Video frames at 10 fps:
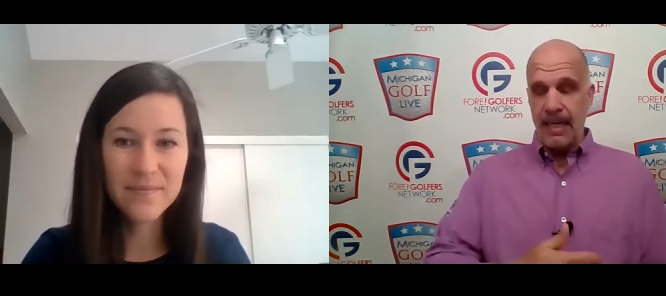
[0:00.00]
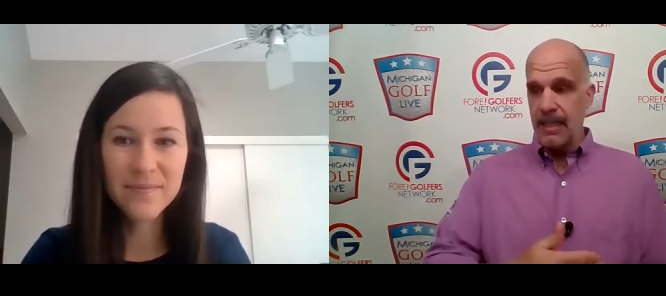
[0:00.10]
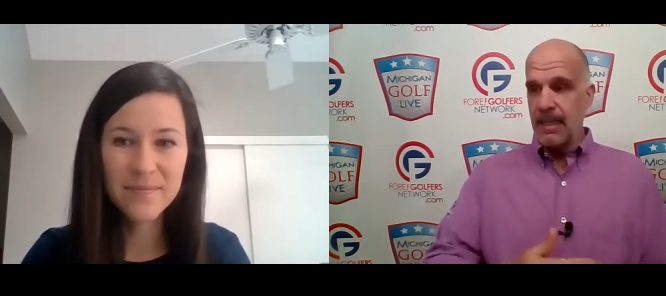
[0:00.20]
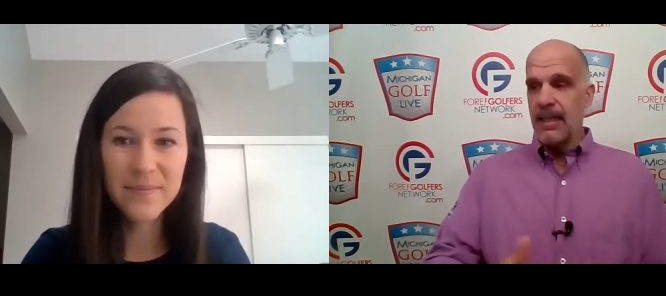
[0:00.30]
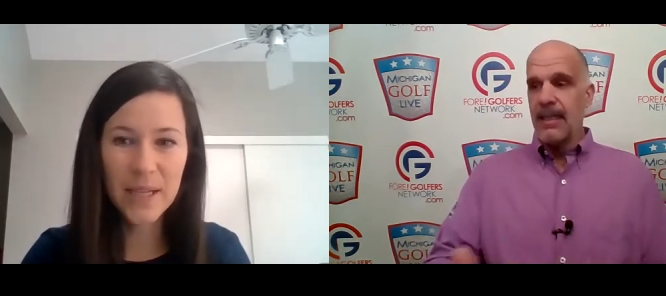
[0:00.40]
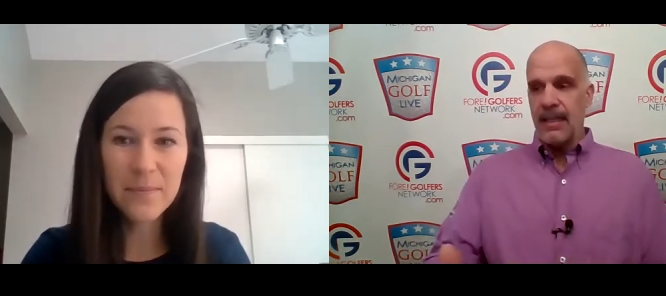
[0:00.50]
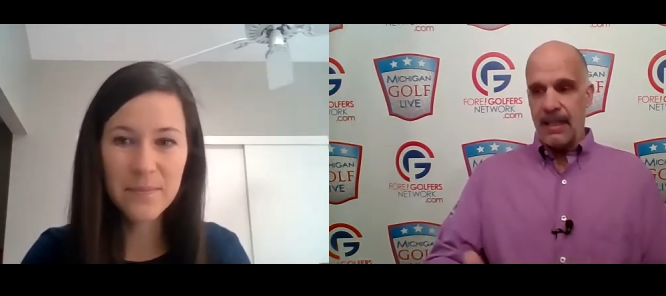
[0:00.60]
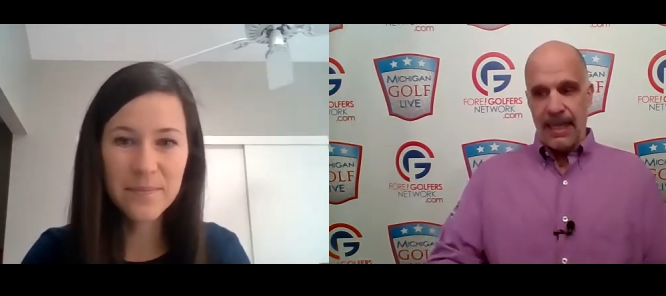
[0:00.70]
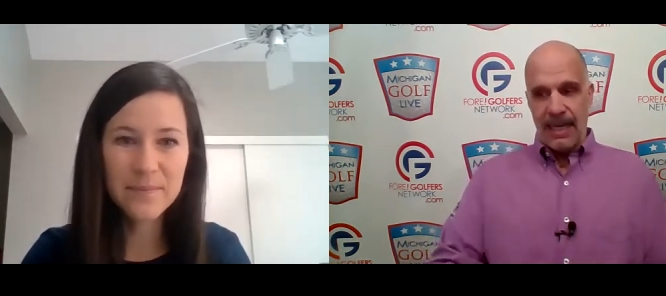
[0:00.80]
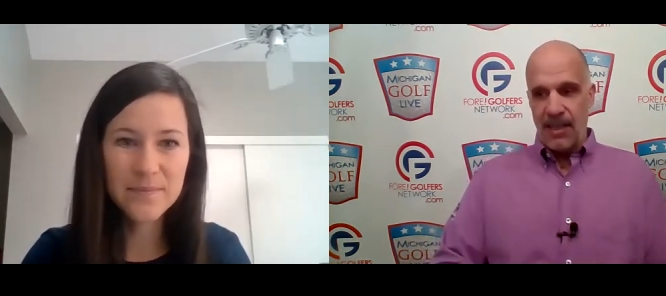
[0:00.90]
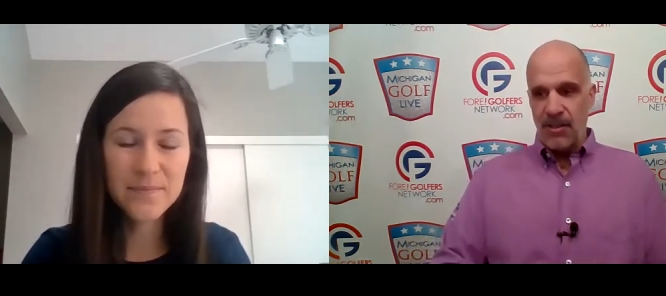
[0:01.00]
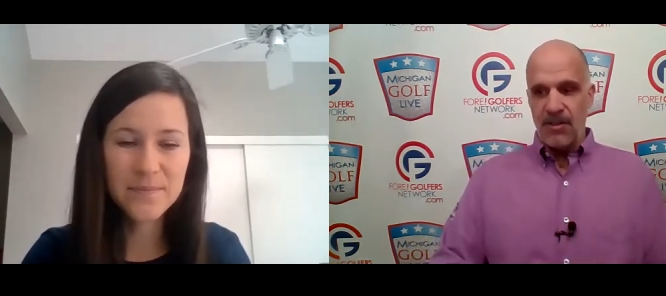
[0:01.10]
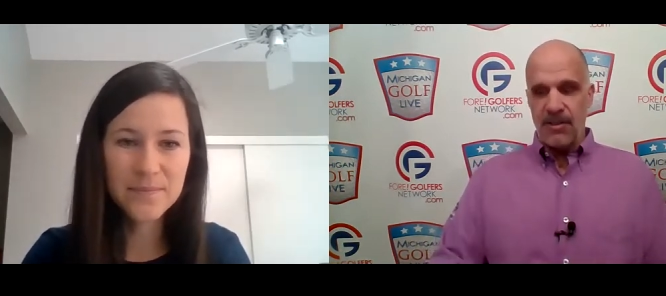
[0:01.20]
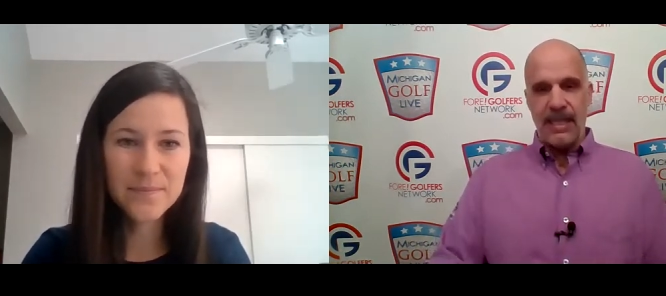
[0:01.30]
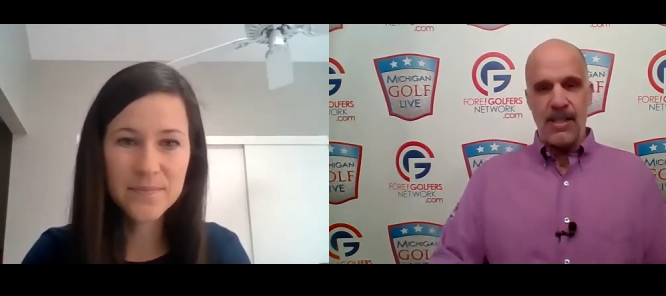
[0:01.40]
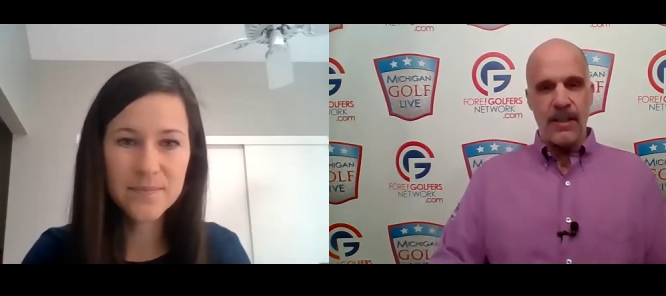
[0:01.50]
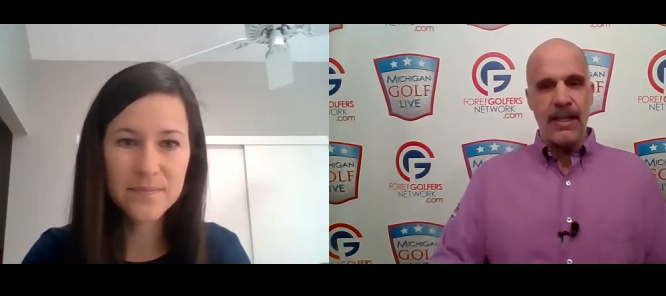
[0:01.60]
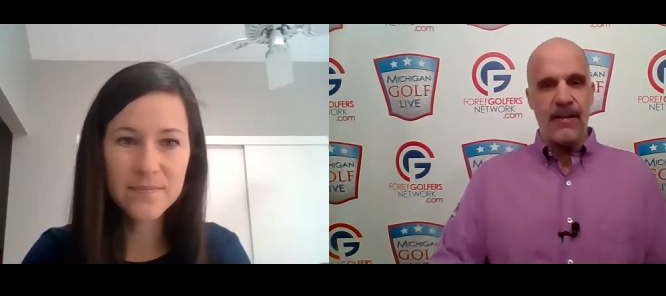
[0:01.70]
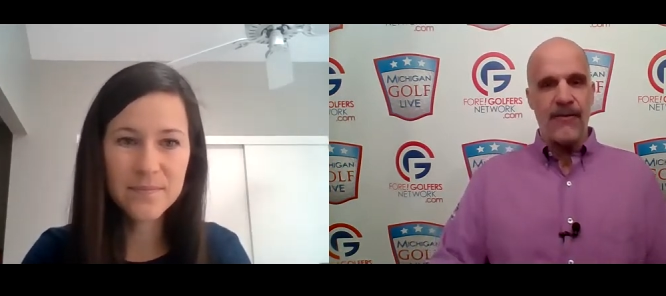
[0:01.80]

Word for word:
Speaker 1: And, yeah. and as you said, you'll get a